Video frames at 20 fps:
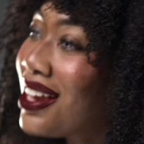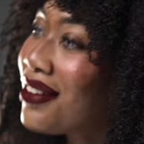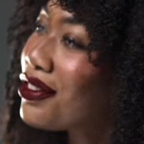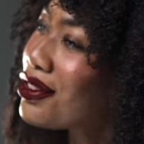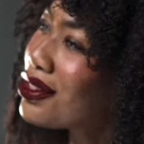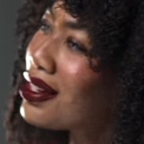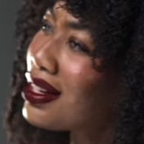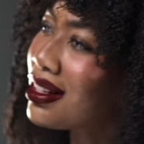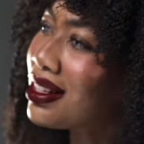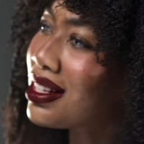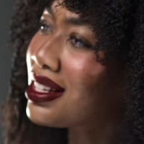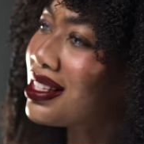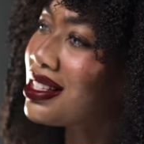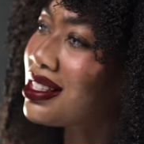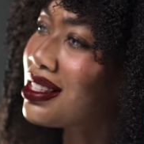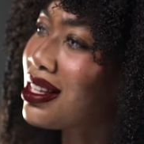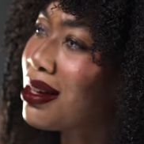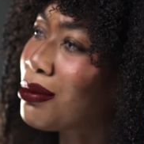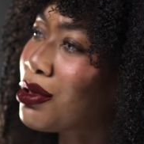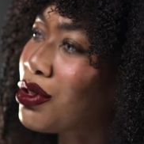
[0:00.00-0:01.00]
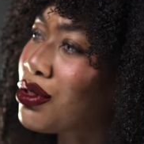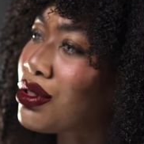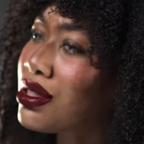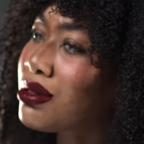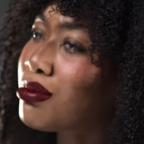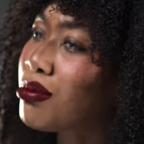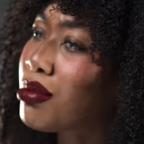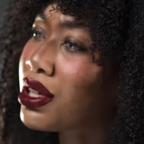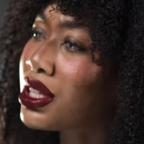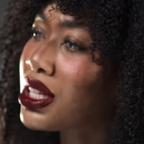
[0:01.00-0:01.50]
If you're not cleaning them, you're
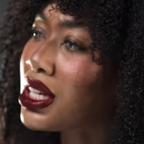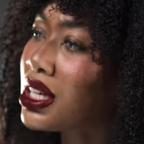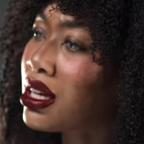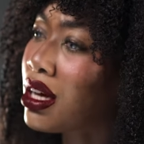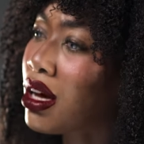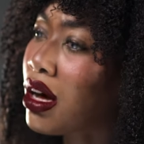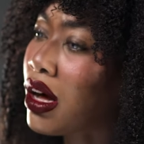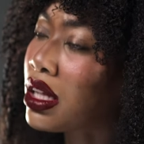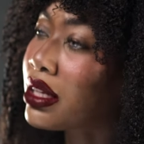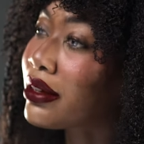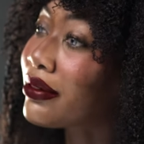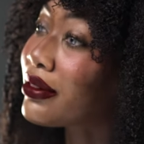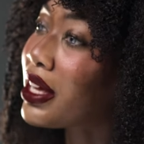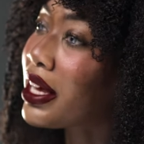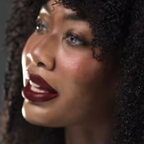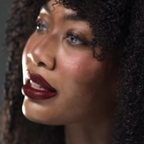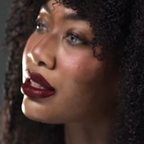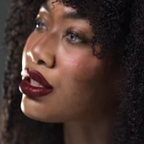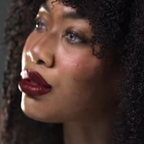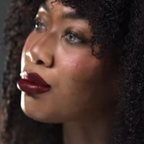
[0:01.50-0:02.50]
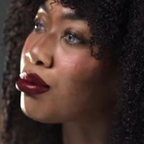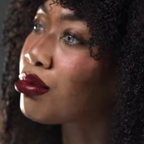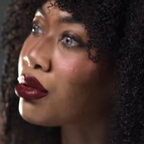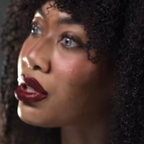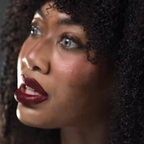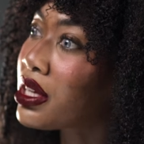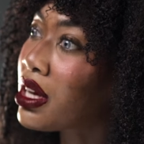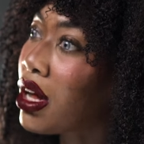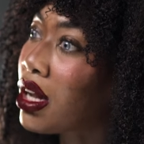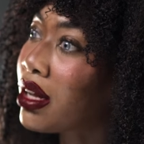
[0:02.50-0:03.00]
just putting all of that
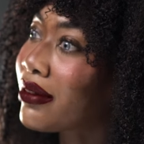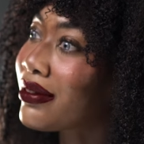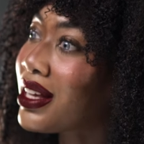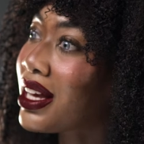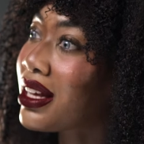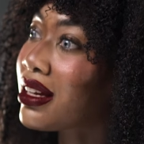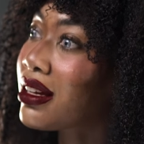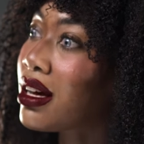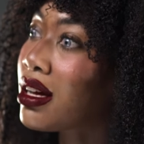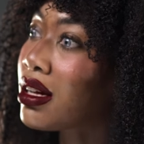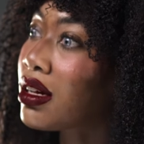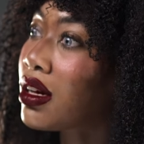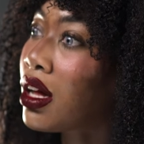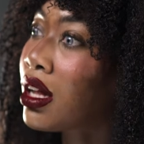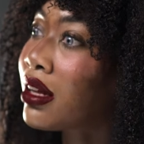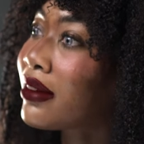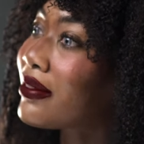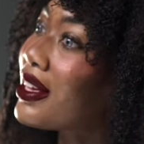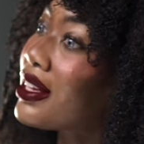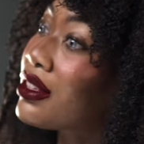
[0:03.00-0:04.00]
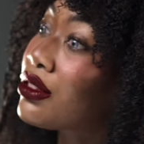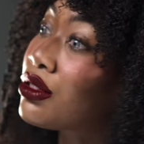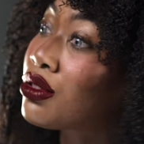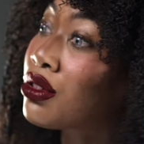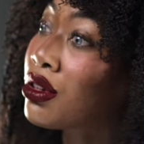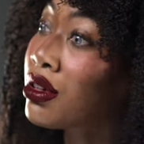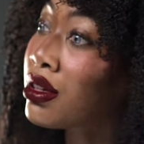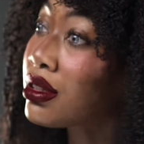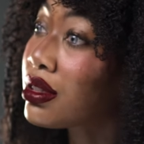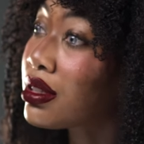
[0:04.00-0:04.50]
debris, all of that gunk, all of that
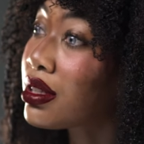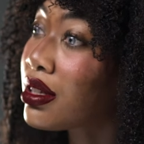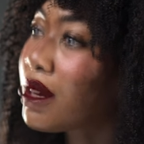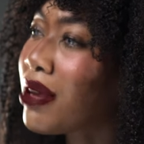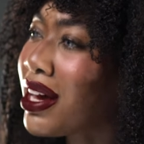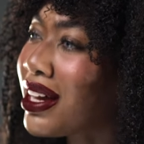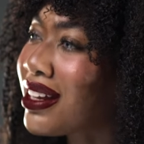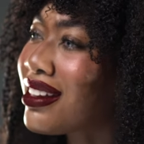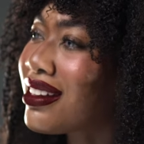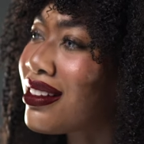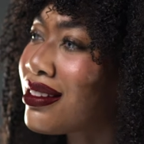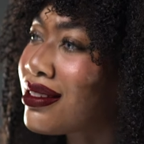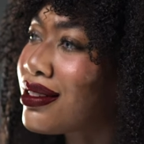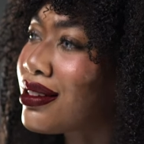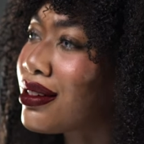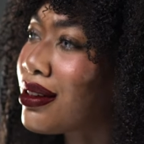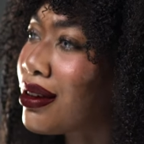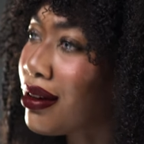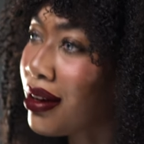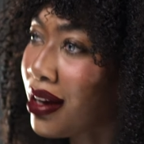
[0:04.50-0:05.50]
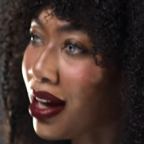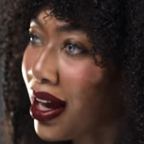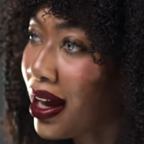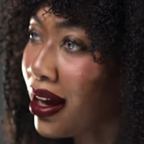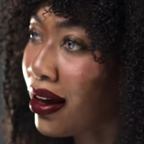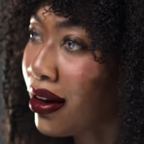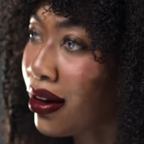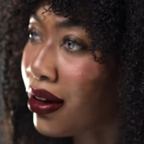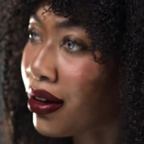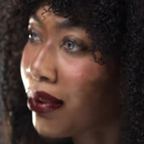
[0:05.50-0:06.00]
dirt back into your
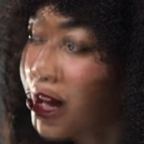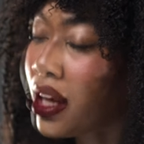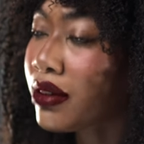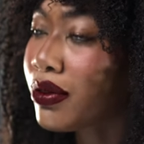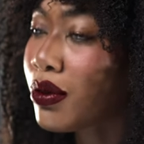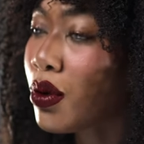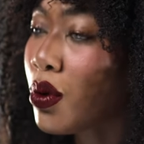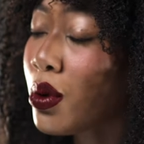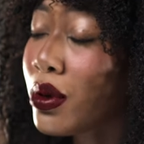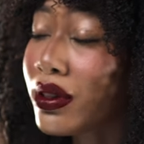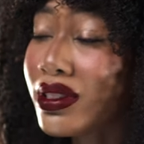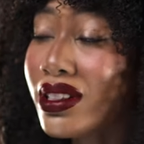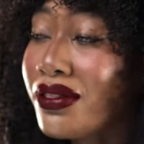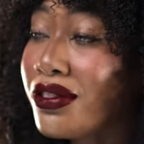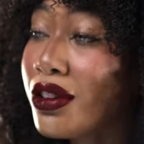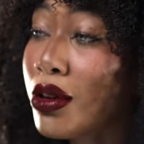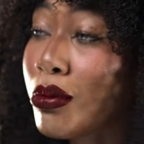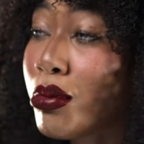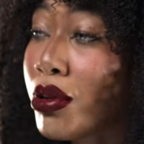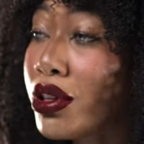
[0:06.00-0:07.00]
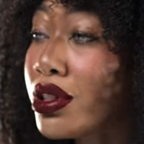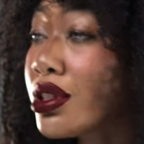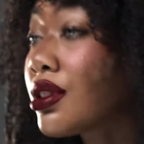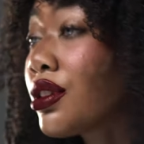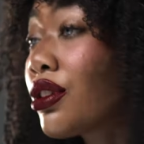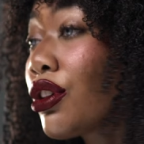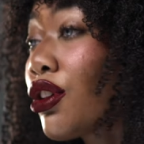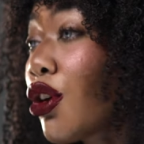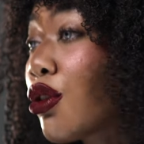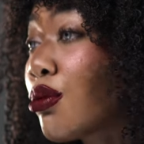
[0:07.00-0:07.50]
hair. And of course, if your brushes
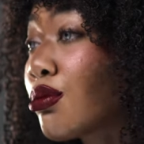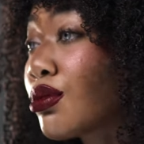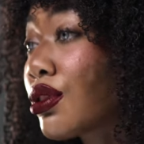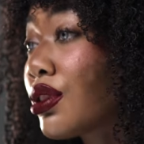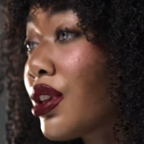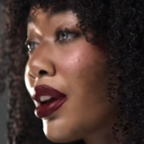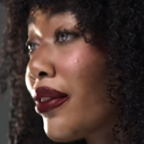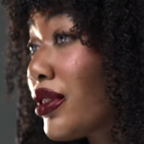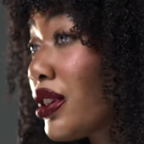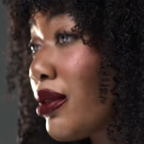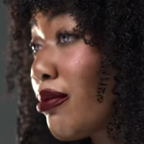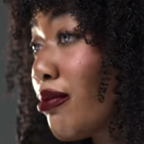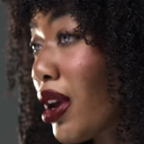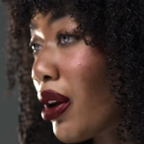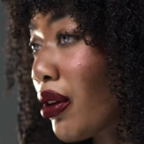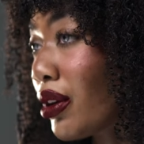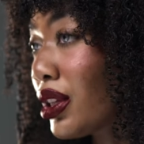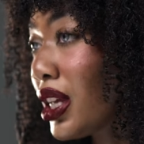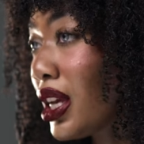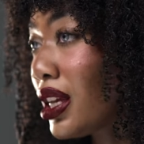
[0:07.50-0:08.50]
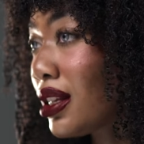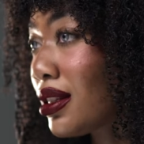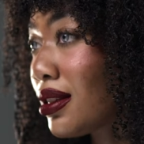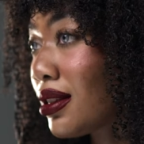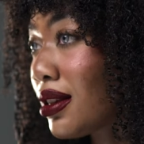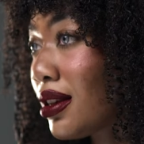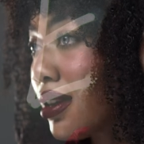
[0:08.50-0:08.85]
and combs are left to marinate,